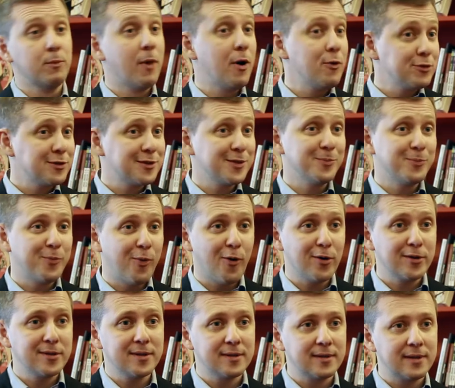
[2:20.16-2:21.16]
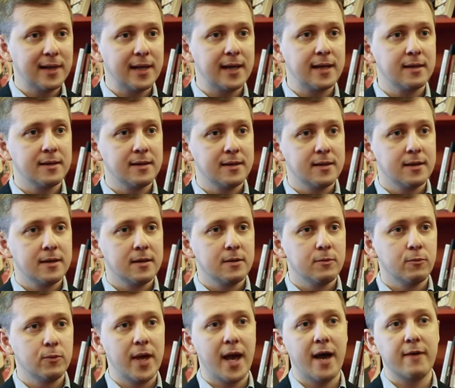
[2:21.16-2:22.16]
most importantly,
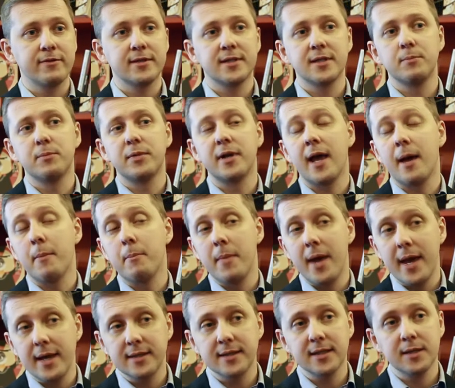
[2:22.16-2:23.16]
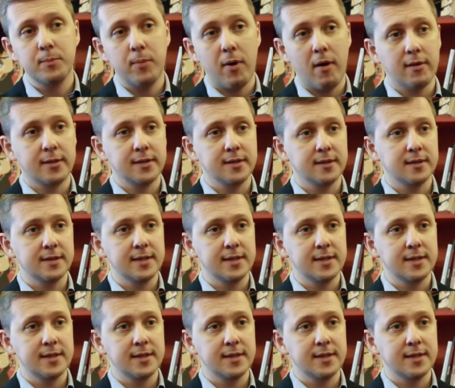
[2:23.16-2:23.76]
we have simply amazing partners